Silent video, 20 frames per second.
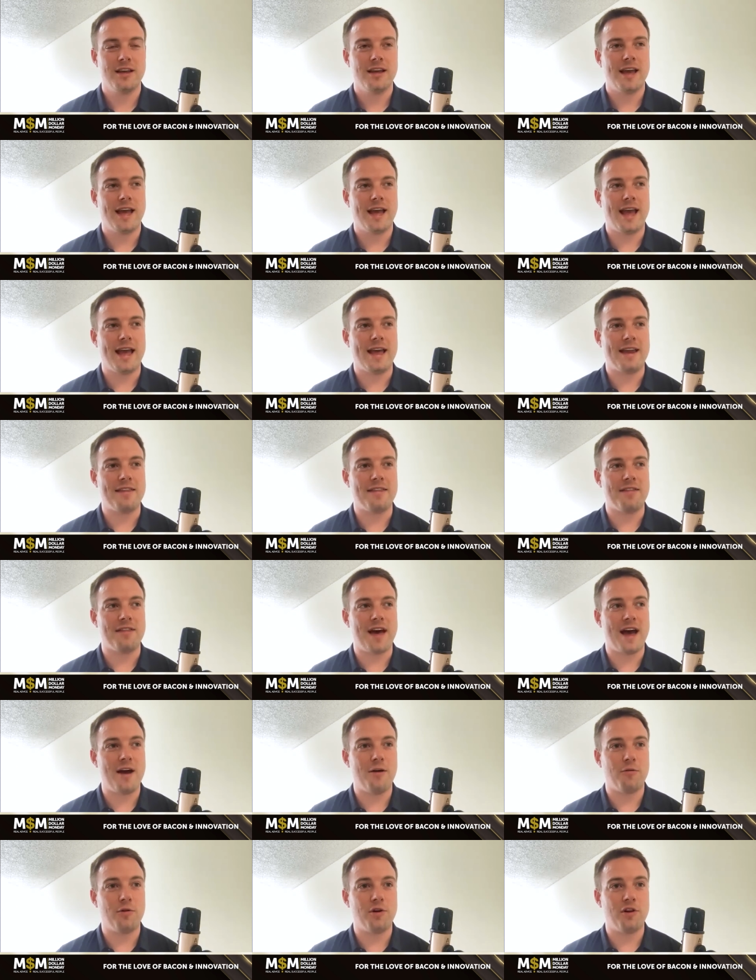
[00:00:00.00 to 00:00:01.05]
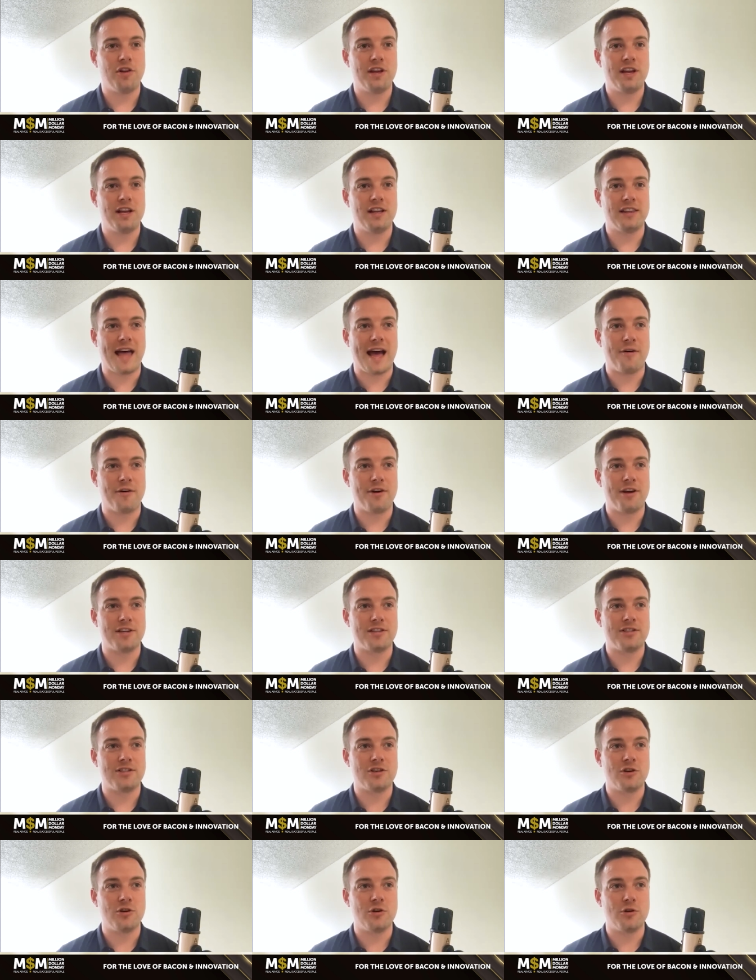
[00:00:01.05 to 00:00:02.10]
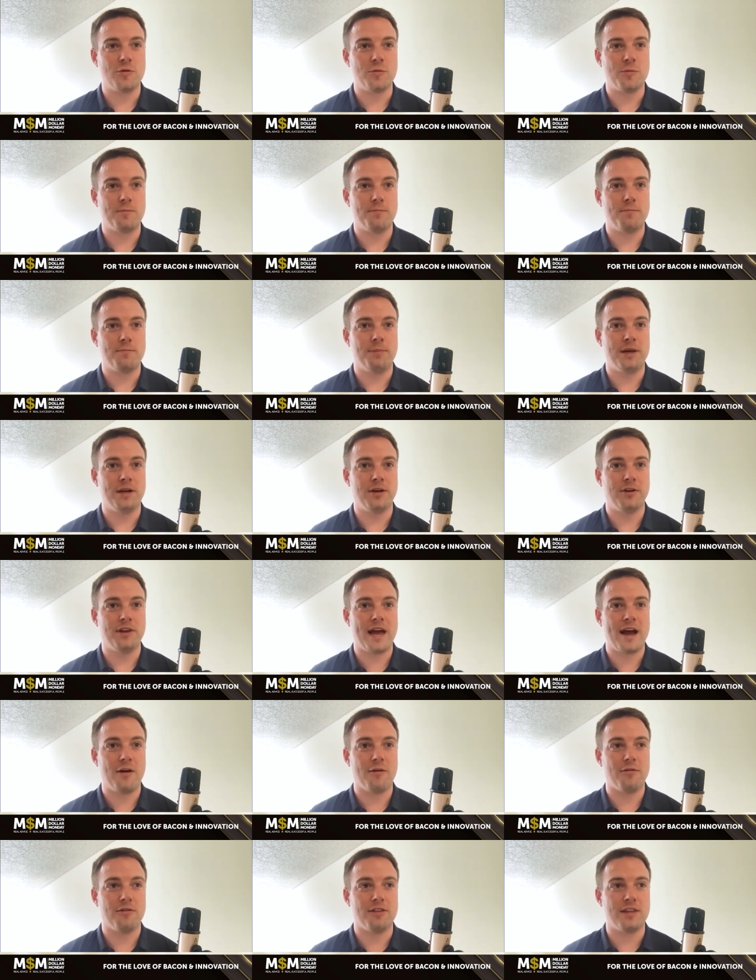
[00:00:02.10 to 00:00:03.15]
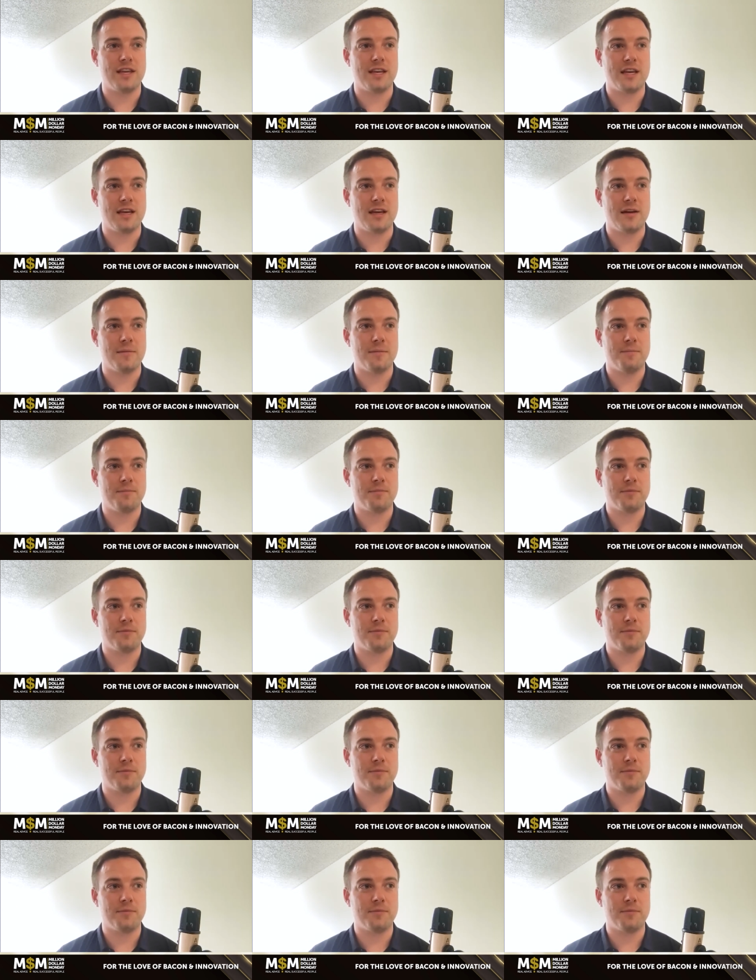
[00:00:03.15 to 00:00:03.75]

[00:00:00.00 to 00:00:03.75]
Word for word: And that really allowed us to build out the